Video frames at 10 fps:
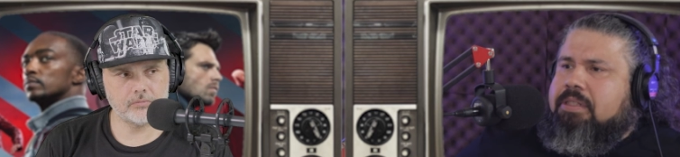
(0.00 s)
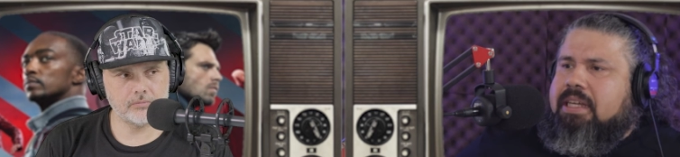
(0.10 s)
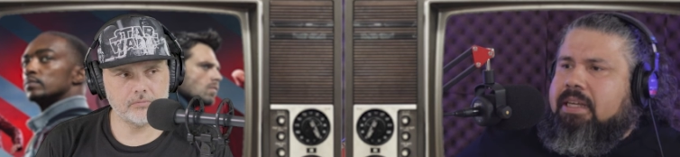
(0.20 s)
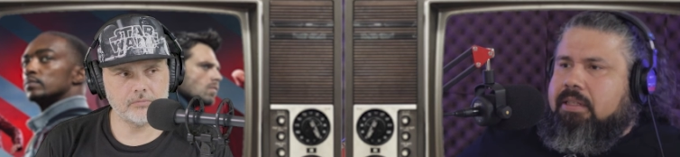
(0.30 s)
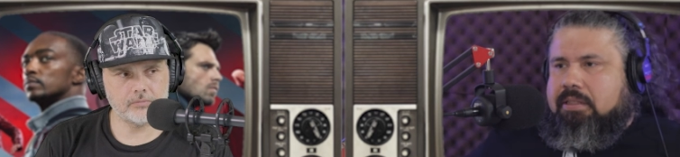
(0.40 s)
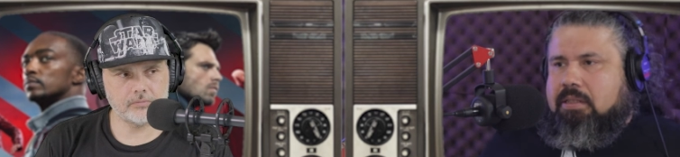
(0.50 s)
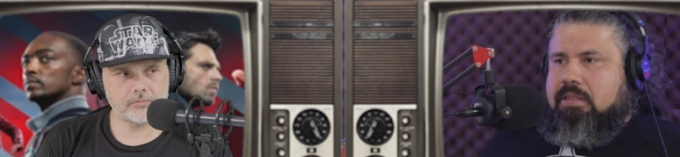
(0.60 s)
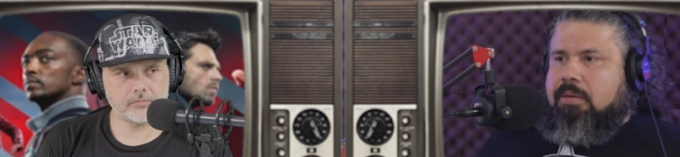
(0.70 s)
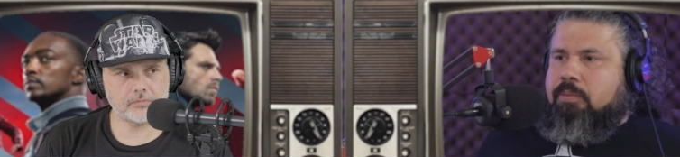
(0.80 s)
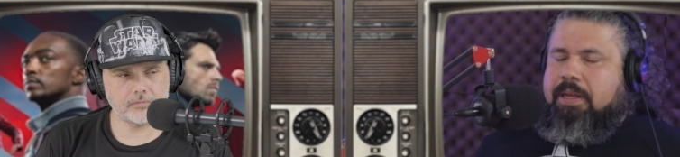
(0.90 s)
Speaker 1: outside the
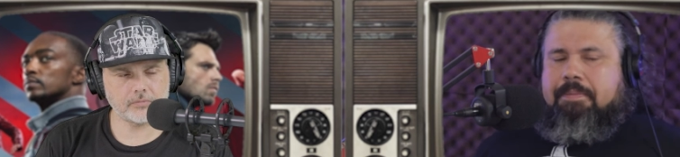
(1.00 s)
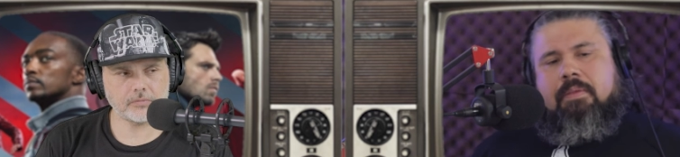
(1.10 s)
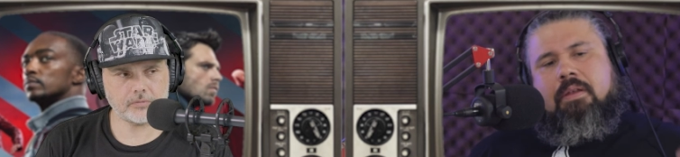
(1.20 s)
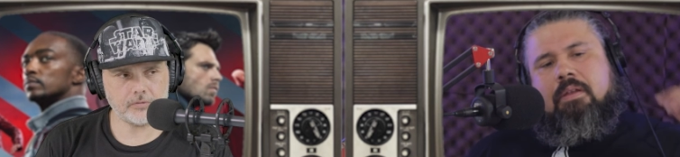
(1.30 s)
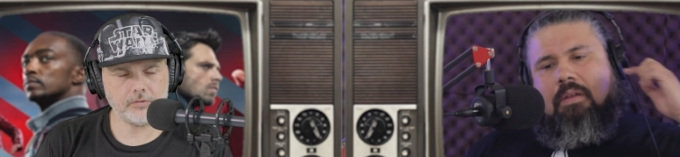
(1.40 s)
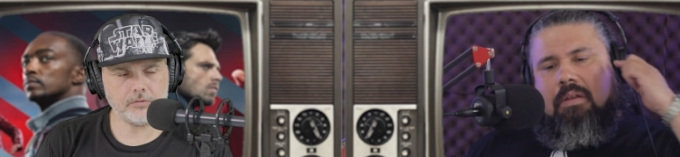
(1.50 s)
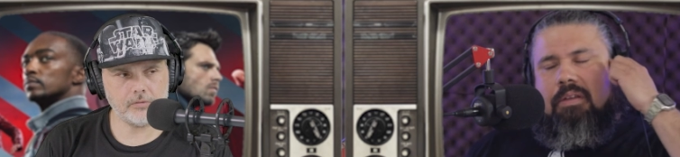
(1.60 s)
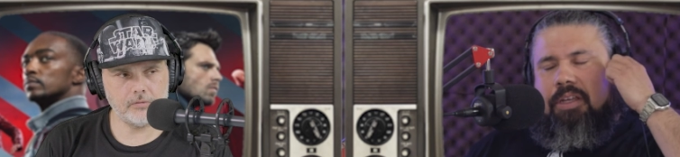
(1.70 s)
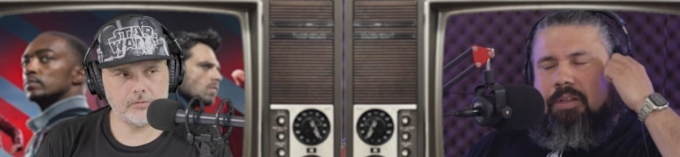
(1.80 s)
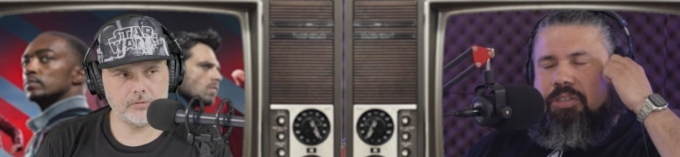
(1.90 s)
system, right?
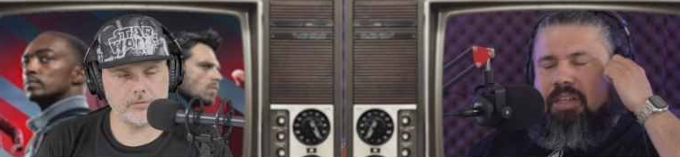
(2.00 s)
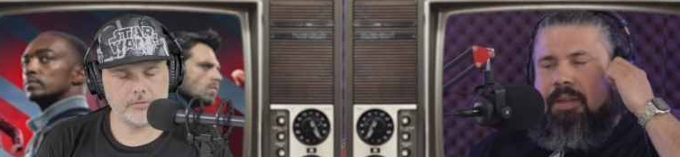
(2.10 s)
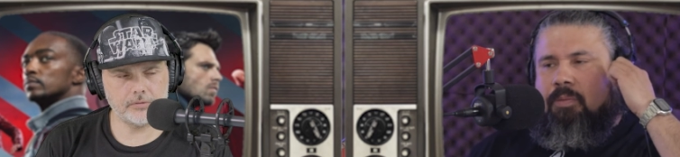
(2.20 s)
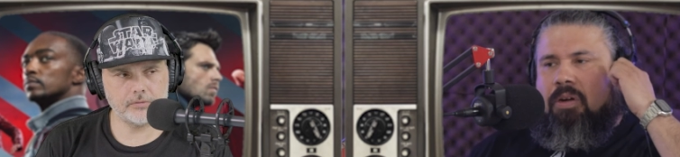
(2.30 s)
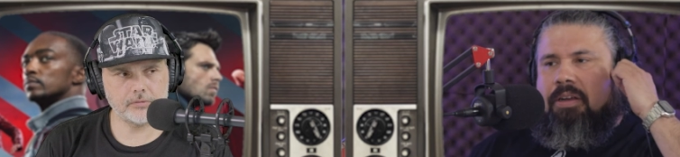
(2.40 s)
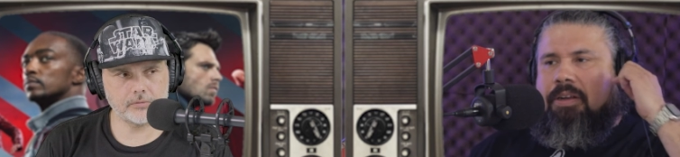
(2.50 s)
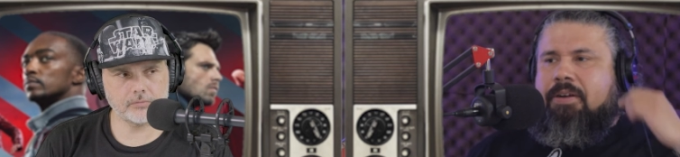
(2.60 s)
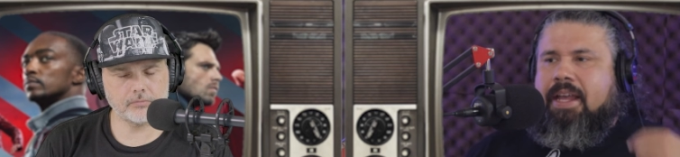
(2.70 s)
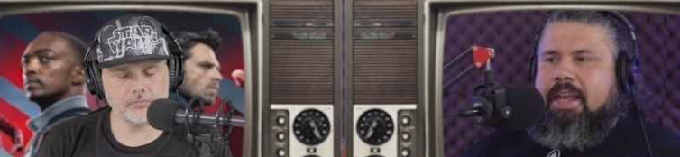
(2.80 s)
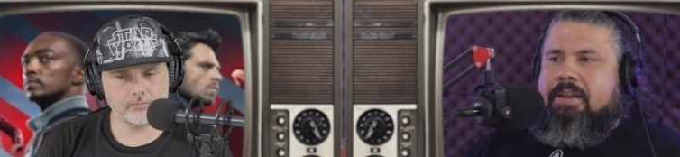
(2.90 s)
You know, John
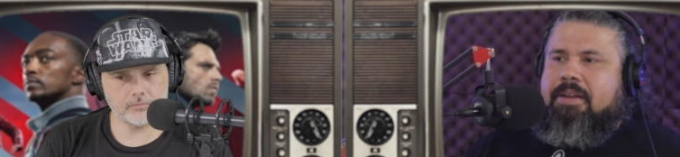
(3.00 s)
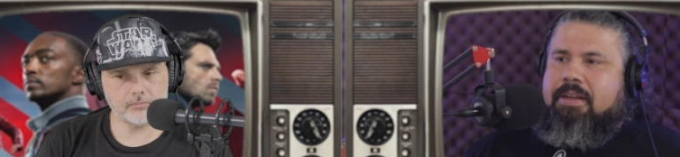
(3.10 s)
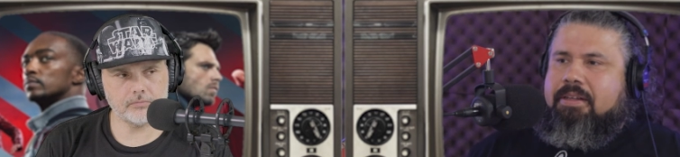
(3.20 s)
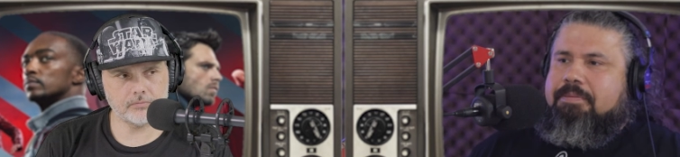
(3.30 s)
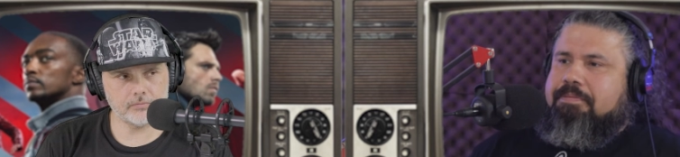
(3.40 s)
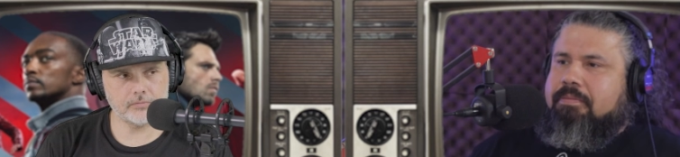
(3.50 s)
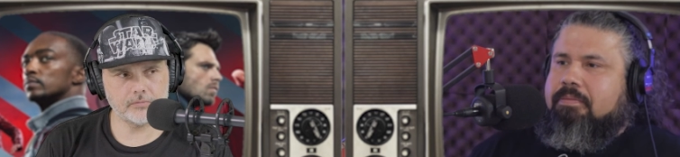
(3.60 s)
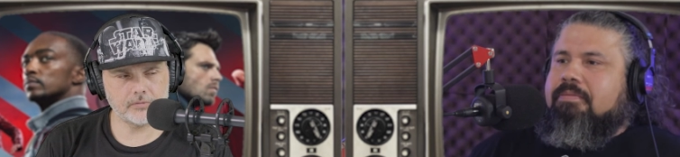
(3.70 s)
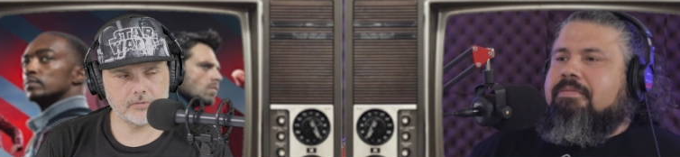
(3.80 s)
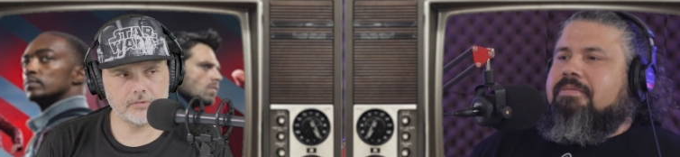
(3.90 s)
Walker and uh,
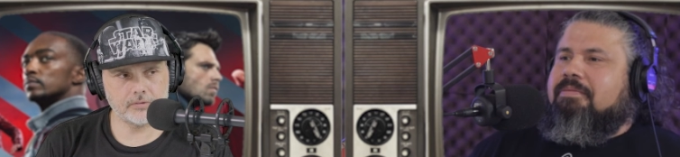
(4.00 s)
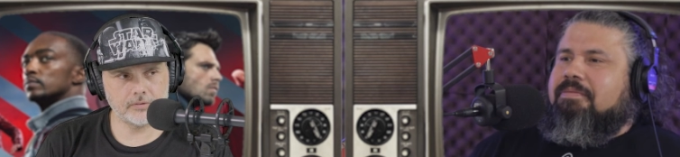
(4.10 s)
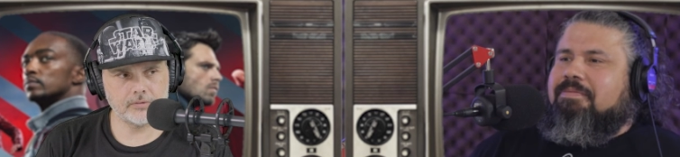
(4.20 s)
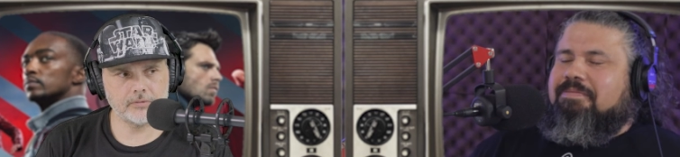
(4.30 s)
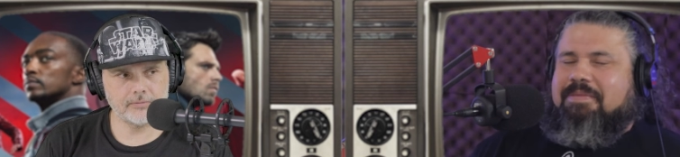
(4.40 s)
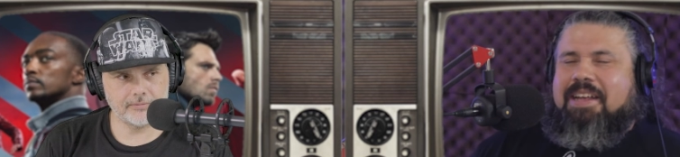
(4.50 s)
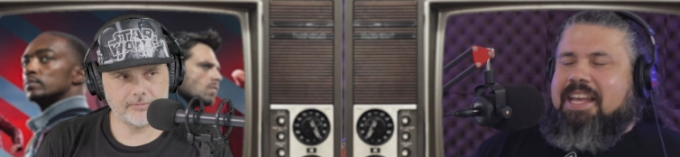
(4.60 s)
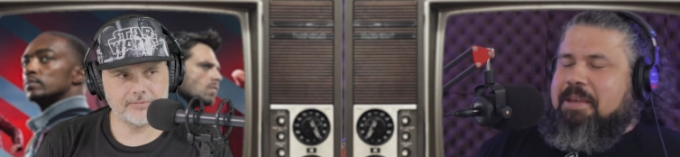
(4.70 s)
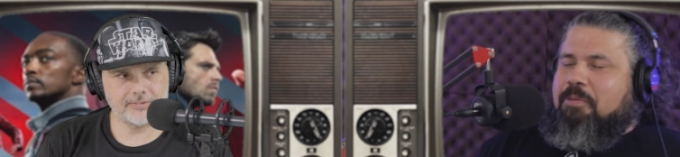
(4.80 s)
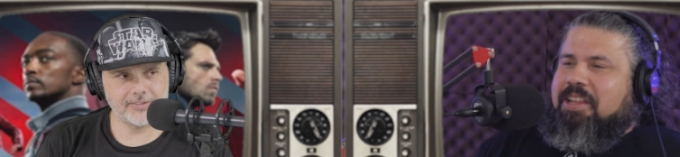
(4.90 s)

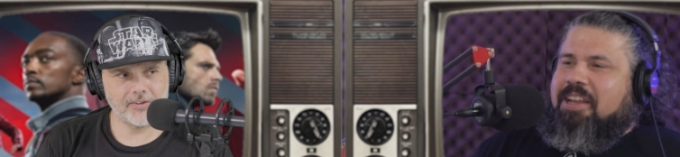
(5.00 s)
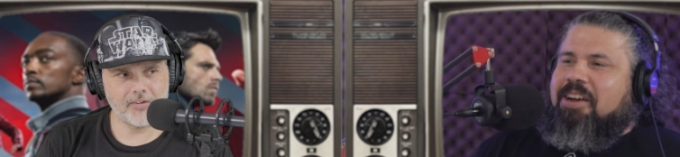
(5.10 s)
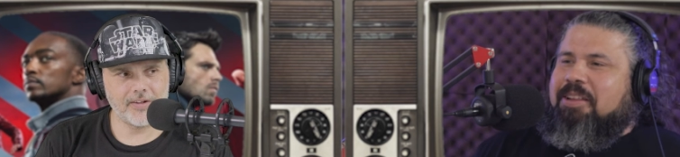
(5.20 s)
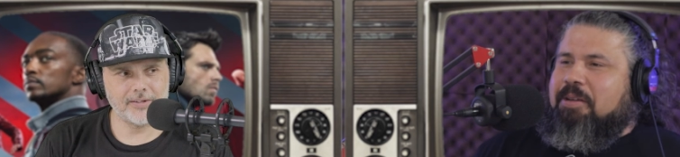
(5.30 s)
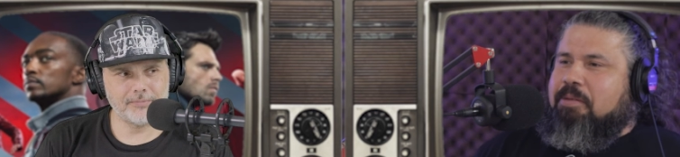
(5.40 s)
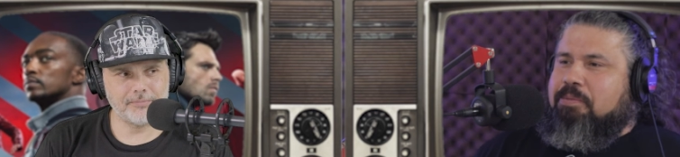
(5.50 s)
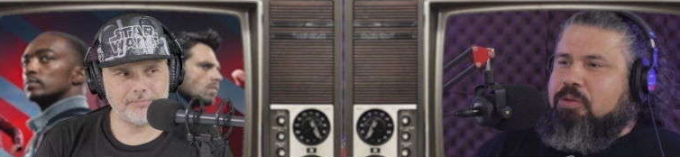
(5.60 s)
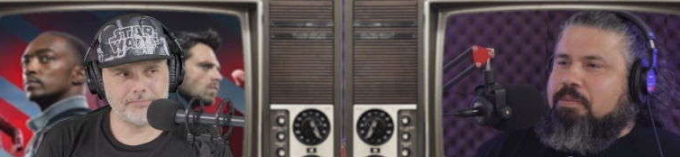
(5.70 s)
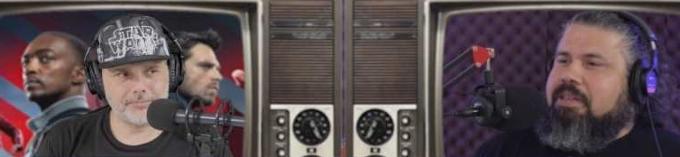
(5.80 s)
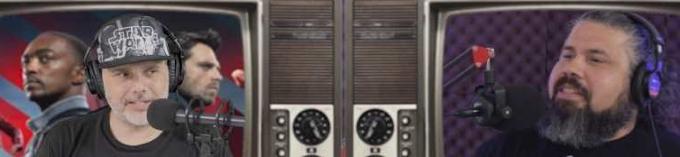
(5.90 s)
I keep wanting to call him
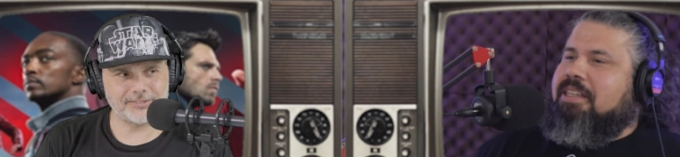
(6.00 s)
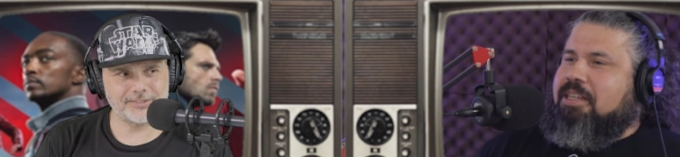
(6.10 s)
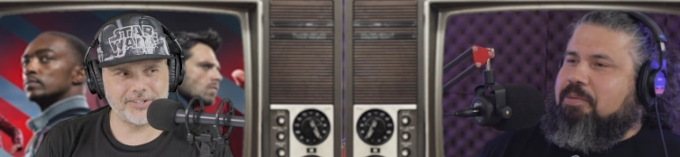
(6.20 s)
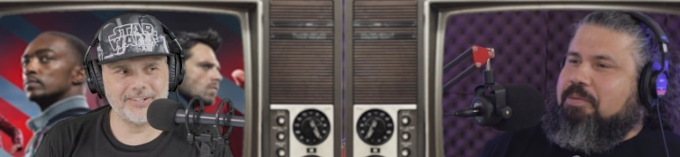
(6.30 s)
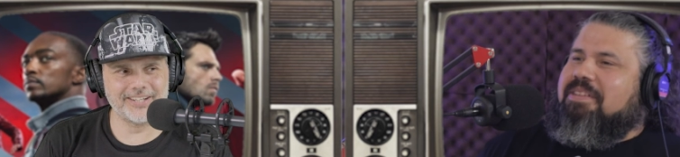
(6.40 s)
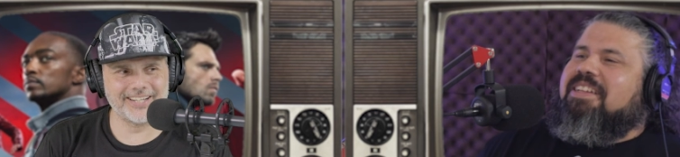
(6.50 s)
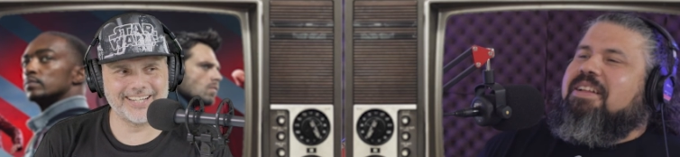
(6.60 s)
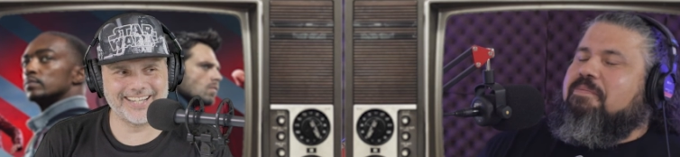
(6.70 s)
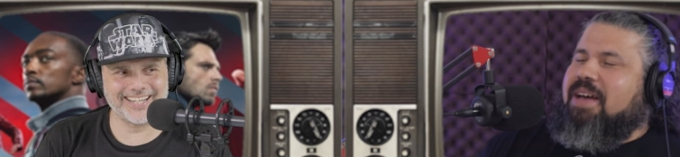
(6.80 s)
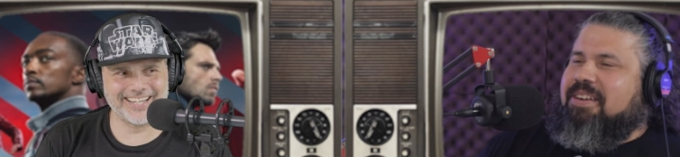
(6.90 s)
Kaboom. It's Battlestar. not
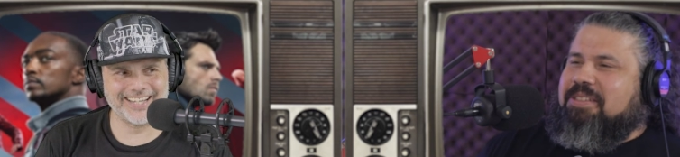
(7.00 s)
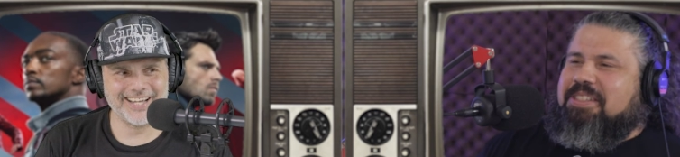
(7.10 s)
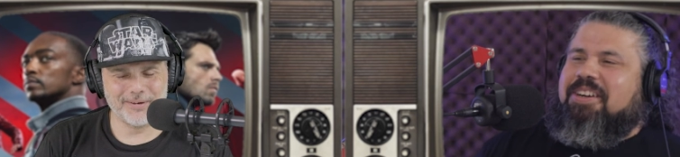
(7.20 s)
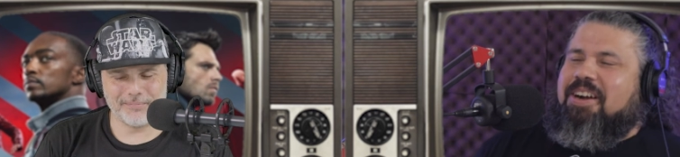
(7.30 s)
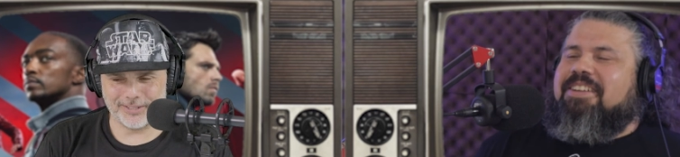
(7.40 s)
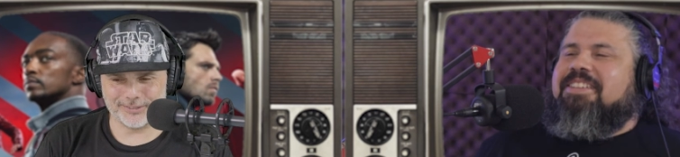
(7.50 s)
Kaboom. Battlestar.